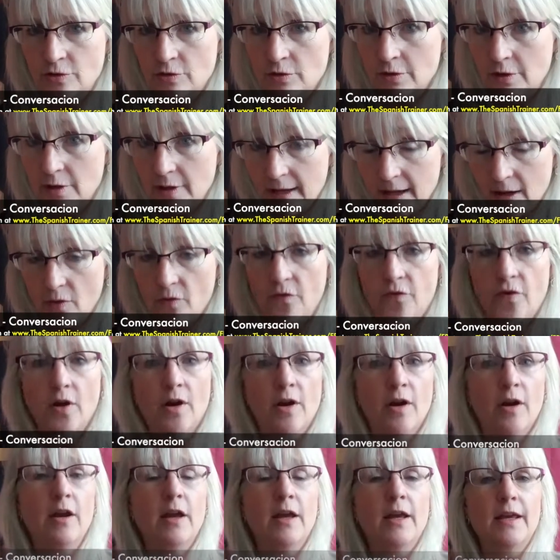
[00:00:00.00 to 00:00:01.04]
look how
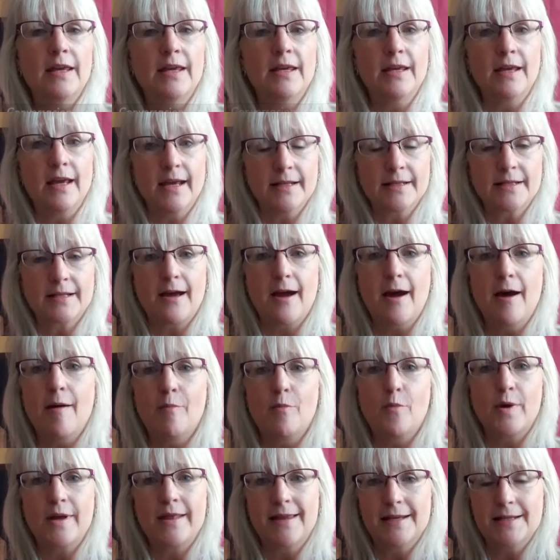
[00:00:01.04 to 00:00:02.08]
far he has come
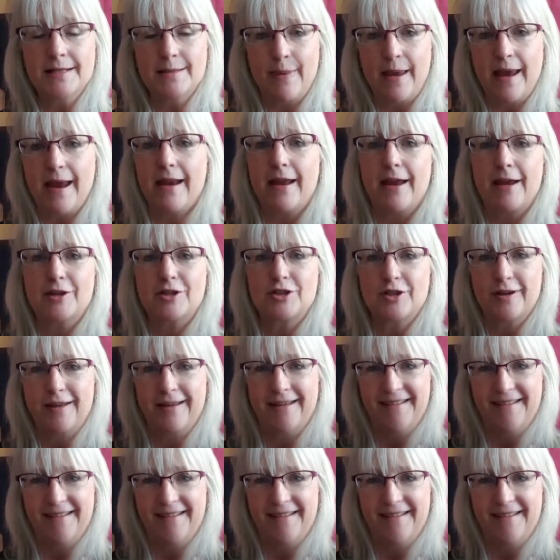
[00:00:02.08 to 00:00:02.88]
with his Spanish.